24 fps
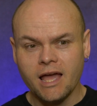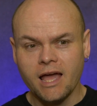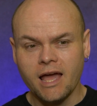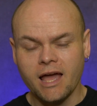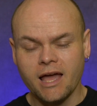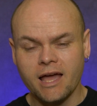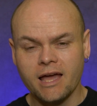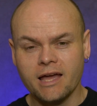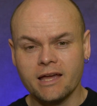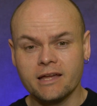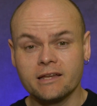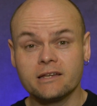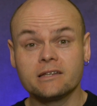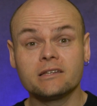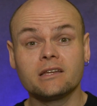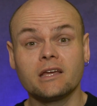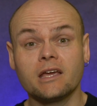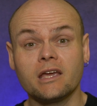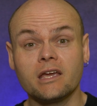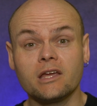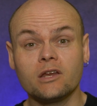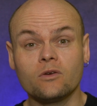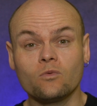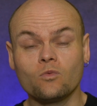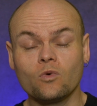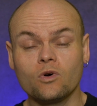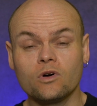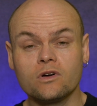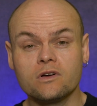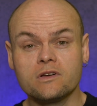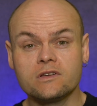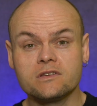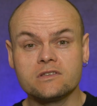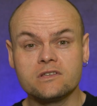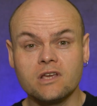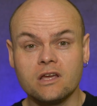And it
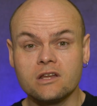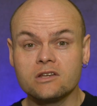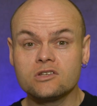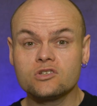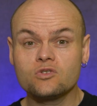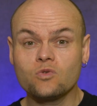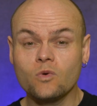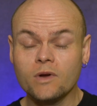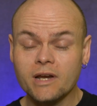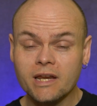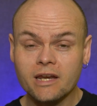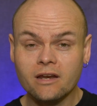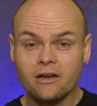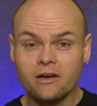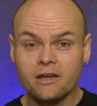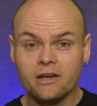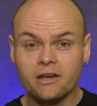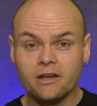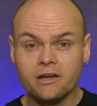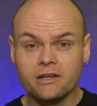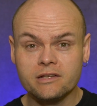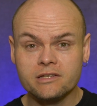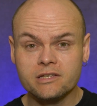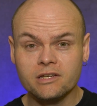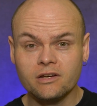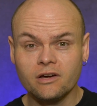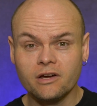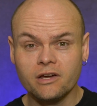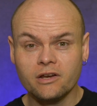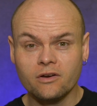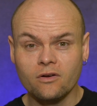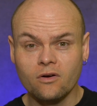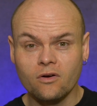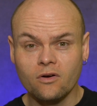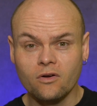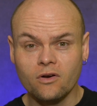was
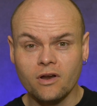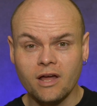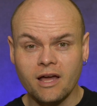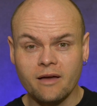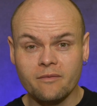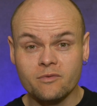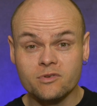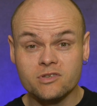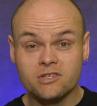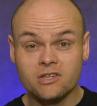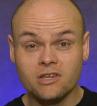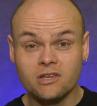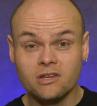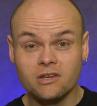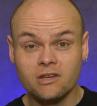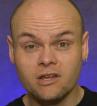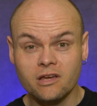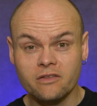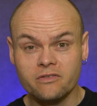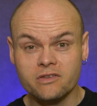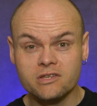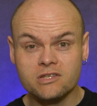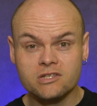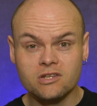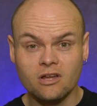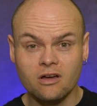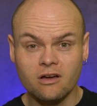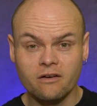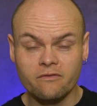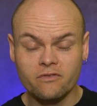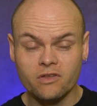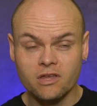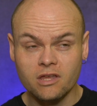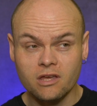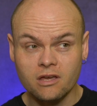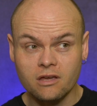$29.99 on Amazon at the start
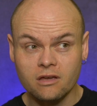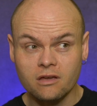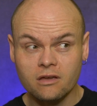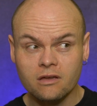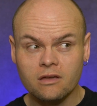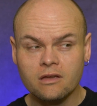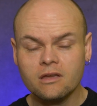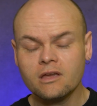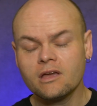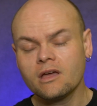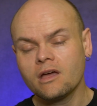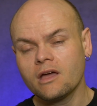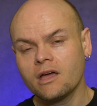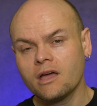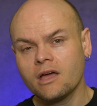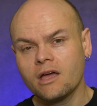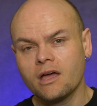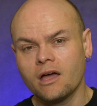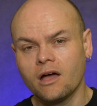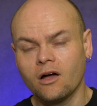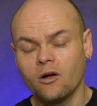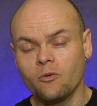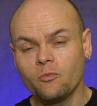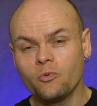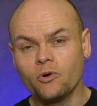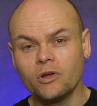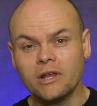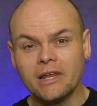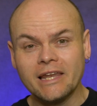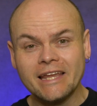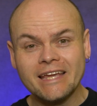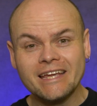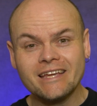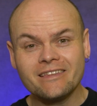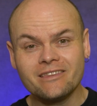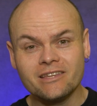of the year. I'll put a
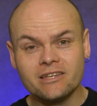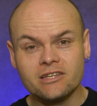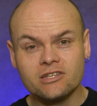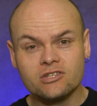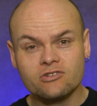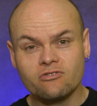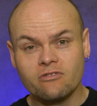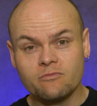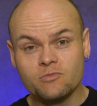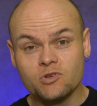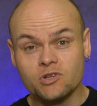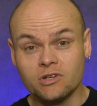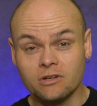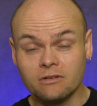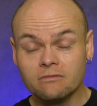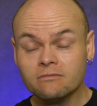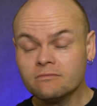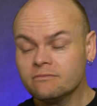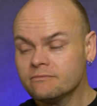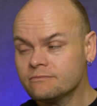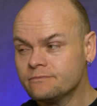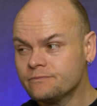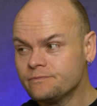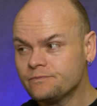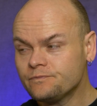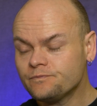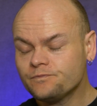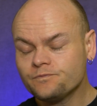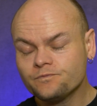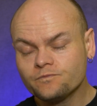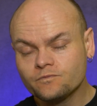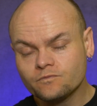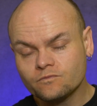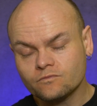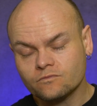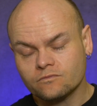link in the description,
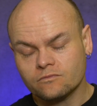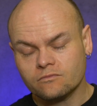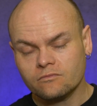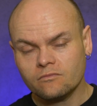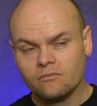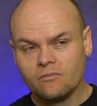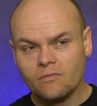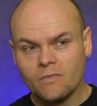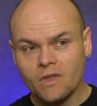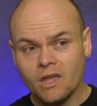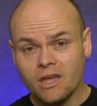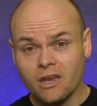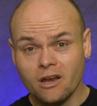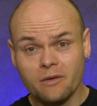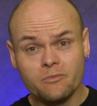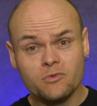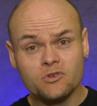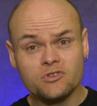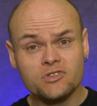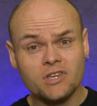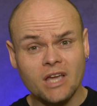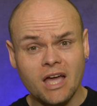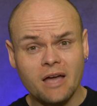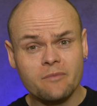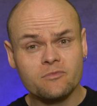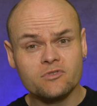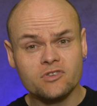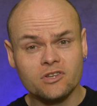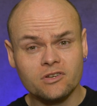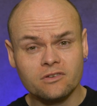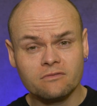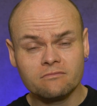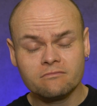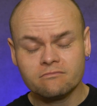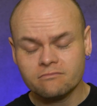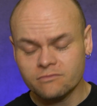and I'm using
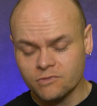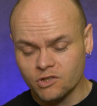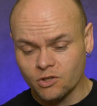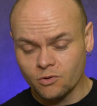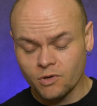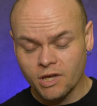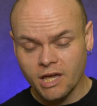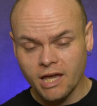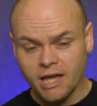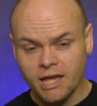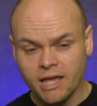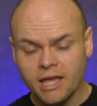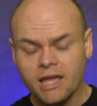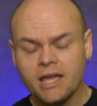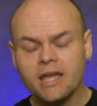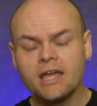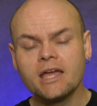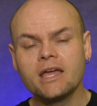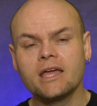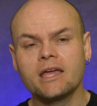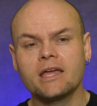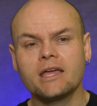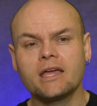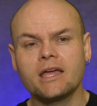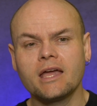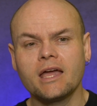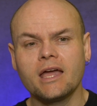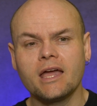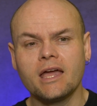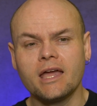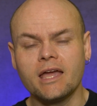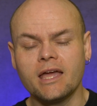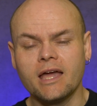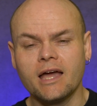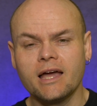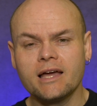Amazon UK.
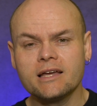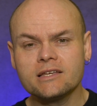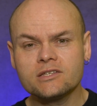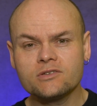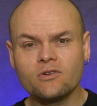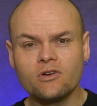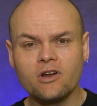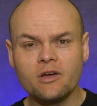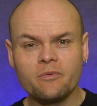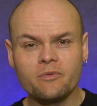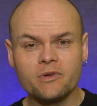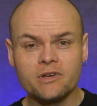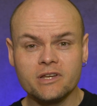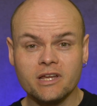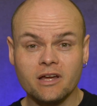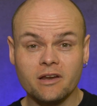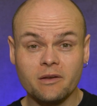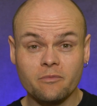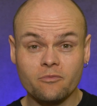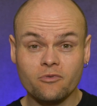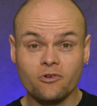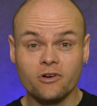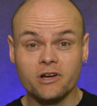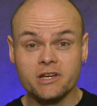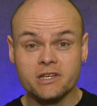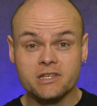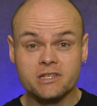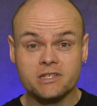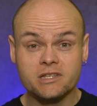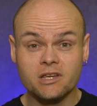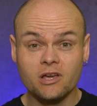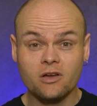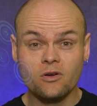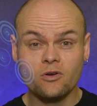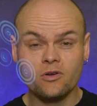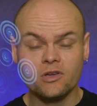It has gone up and down in price,
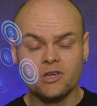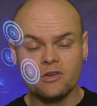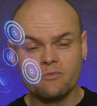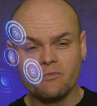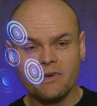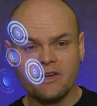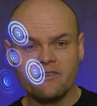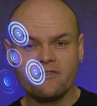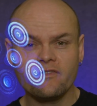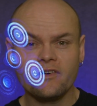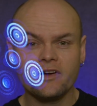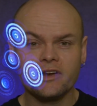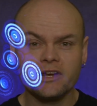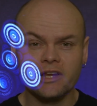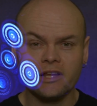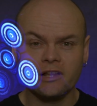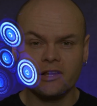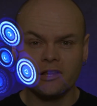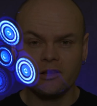so you may find it a